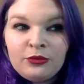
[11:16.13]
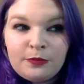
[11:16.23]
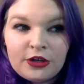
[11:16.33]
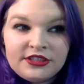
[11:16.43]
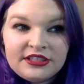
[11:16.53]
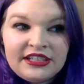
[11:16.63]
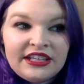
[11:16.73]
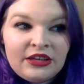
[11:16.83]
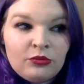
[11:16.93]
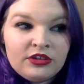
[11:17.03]

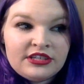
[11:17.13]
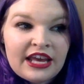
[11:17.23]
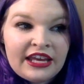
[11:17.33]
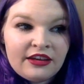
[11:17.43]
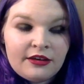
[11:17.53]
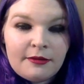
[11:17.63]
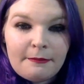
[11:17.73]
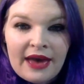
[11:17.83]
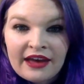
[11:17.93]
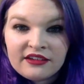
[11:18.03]
personally will take
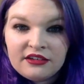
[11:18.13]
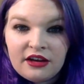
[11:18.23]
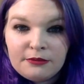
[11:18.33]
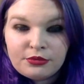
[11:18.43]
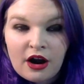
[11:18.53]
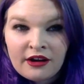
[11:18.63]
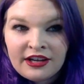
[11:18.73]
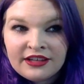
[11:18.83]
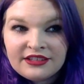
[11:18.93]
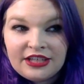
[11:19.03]
back a
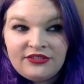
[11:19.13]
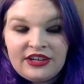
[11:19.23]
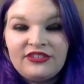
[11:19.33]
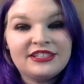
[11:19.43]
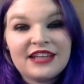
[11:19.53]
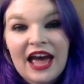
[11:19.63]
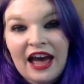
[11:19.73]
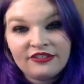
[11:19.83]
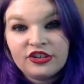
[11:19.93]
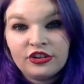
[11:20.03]
product, even if it's
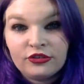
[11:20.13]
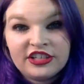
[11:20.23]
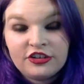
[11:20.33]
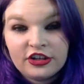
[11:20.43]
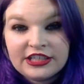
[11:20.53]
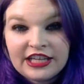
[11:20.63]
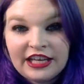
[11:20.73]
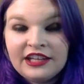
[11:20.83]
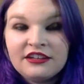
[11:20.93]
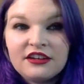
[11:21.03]
after the return date